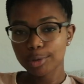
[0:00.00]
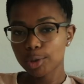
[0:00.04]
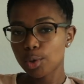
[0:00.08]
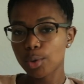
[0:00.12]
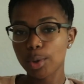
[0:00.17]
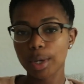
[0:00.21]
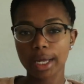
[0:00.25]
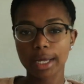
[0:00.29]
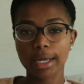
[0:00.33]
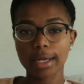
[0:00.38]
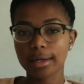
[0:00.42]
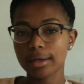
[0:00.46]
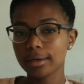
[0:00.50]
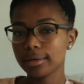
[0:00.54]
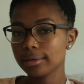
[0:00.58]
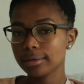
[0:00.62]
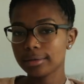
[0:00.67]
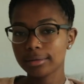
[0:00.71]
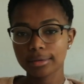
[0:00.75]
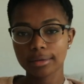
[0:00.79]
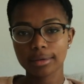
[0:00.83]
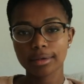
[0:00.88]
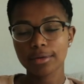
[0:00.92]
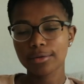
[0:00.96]
quick,
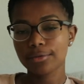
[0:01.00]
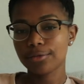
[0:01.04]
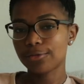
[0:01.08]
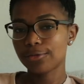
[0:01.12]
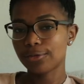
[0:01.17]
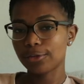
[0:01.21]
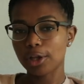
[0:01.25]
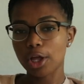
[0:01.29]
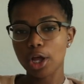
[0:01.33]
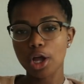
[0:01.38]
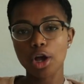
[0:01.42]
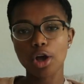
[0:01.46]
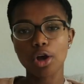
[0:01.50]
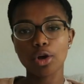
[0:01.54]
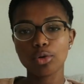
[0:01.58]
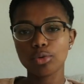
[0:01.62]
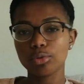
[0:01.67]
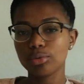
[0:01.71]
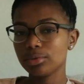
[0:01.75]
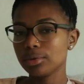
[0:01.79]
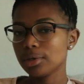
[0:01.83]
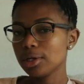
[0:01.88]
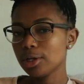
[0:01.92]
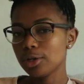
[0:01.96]

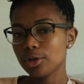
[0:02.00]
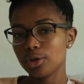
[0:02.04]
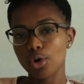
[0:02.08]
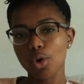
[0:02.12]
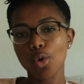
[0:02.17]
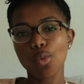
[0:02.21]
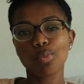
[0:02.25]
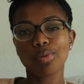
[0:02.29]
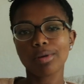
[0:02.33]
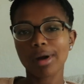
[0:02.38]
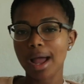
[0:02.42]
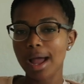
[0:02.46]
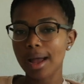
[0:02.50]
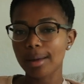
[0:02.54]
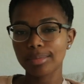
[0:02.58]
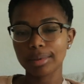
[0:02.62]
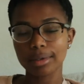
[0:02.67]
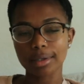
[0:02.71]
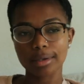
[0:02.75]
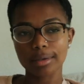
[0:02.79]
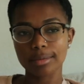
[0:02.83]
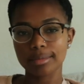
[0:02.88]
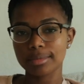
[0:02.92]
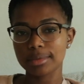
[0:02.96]
flow, no
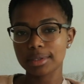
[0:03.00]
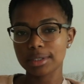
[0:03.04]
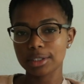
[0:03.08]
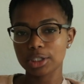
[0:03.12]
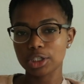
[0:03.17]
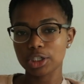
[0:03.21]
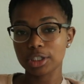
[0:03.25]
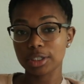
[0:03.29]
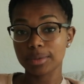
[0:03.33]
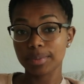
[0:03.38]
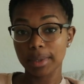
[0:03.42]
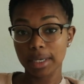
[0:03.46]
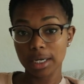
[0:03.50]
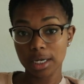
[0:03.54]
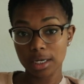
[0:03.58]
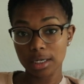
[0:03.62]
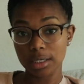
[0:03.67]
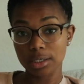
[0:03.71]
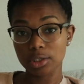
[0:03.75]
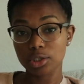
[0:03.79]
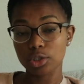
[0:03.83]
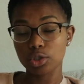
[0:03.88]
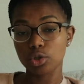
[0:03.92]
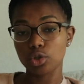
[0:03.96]
problems, just
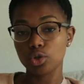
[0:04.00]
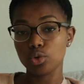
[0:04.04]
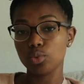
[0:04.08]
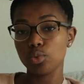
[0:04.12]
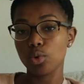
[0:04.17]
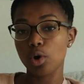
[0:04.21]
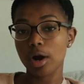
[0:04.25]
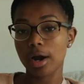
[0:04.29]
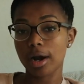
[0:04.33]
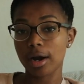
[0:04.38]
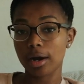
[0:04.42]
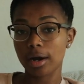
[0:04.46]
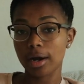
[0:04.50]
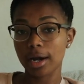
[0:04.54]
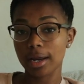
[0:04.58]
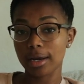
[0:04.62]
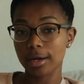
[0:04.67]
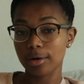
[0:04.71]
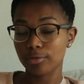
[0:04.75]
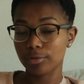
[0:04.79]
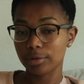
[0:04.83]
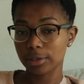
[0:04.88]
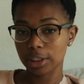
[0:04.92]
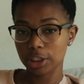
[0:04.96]
because you are in
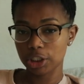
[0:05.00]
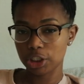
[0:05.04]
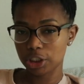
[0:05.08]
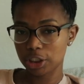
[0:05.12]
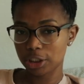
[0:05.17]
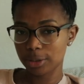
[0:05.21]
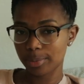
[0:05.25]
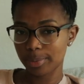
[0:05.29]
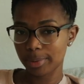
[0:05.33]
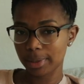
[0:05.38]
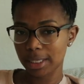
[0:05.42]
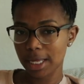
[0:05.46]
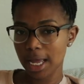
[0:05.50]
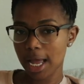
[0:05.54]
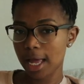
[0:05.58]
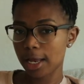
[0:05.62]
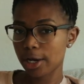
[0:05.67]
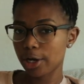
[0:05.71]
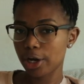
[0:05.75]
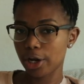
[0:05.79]
a relationship with God.